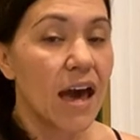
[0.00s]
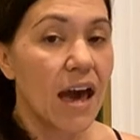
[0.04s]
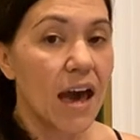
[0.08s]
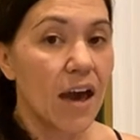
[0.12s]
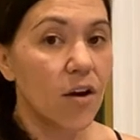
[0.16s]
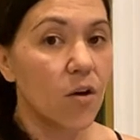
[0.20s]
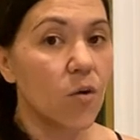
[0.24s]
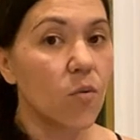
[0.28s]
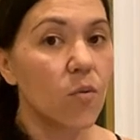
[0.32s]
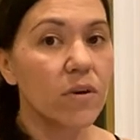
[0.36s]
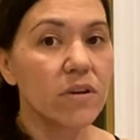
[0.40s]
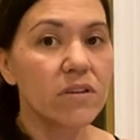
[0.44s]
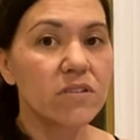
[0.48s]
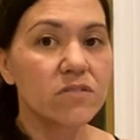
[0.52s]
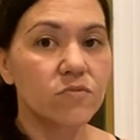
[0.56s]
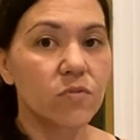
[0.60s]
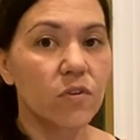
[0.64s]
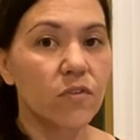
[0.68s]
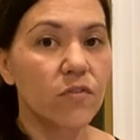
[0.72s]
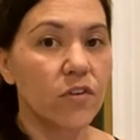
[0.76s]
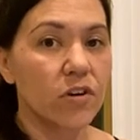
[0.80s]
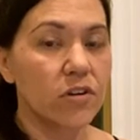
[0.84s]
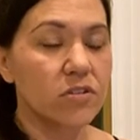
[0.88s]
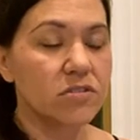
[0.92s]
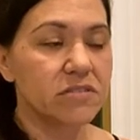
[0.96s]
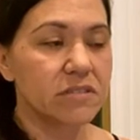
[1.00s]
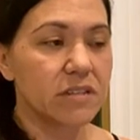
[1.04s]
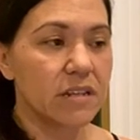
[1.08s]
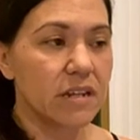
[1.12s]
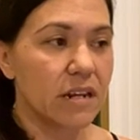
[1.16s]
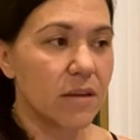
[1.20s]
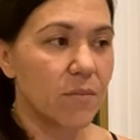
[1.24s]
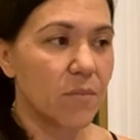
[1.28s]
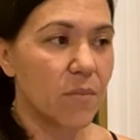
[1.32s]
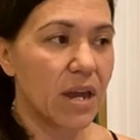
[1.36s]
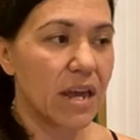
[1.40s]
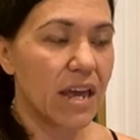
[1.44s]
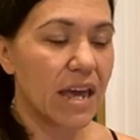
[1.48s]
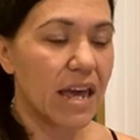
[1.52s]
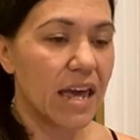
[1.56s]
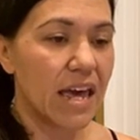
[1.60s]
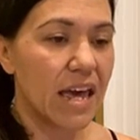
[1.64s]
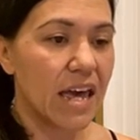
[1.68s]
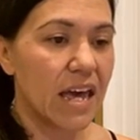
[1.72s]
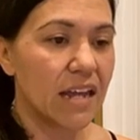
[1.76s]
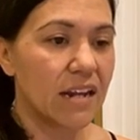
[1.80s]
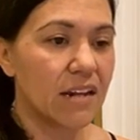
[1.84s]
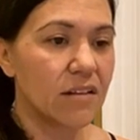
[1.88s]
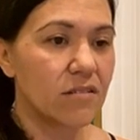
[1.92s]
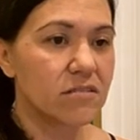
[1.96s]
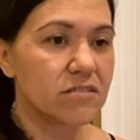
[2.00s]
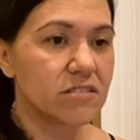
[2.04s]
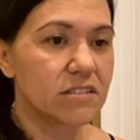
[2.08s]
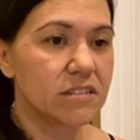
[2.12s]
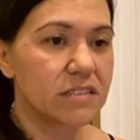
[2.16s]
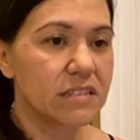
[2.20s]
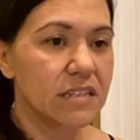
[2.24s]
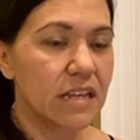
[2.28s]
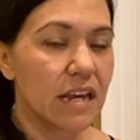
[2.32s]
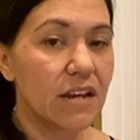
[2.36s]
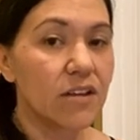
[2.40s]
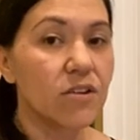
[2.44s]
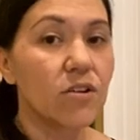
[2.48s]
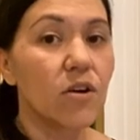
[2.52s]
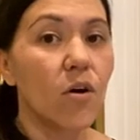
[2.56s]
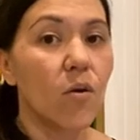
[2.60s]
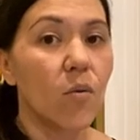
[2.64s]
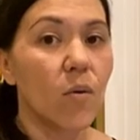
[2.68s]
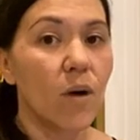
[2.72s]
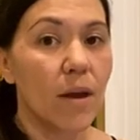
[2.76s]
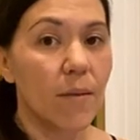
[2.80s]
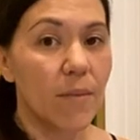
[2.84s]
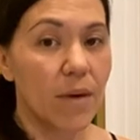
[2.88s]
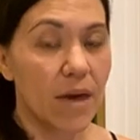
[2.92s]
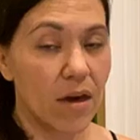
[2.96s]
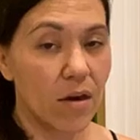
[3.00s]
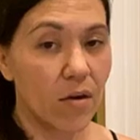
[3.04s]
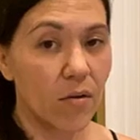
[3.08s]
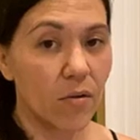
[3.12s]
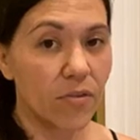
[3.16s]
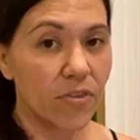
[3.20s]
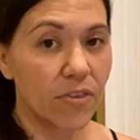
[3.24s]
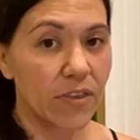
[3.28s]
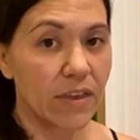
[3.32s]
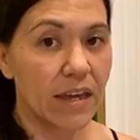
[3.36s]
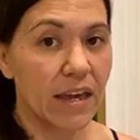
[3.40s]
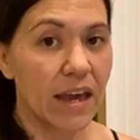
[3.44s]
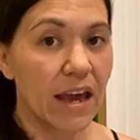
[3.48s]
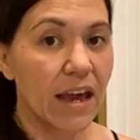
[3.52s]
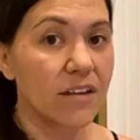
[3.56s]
I always reversed it in my head and just like, no, I'm healthy.